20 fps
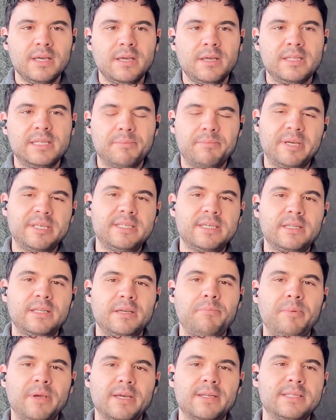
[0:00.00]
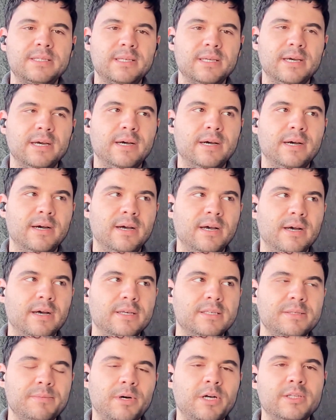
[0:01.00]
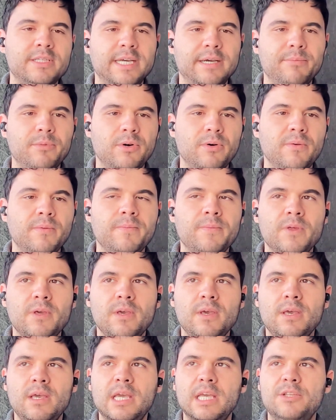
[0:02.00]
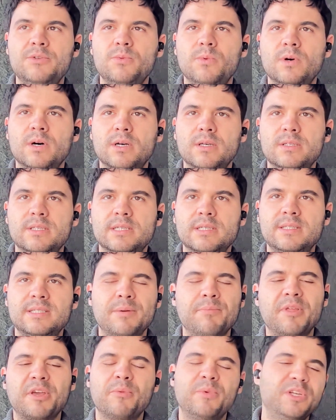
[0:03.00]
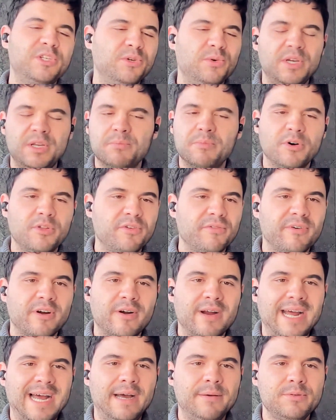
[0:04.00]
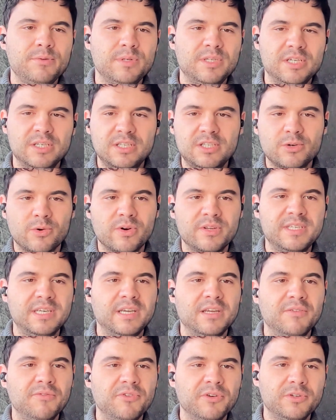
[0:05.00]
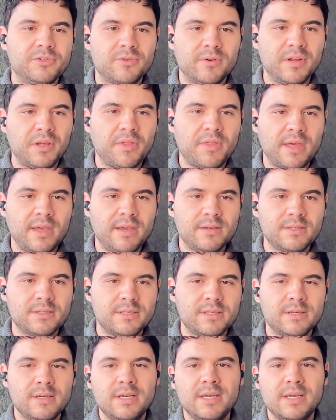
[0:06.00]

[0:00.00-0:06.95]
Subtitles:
basically picked a small demo. It was something we do in both of our apps, which is sorting and filtering things.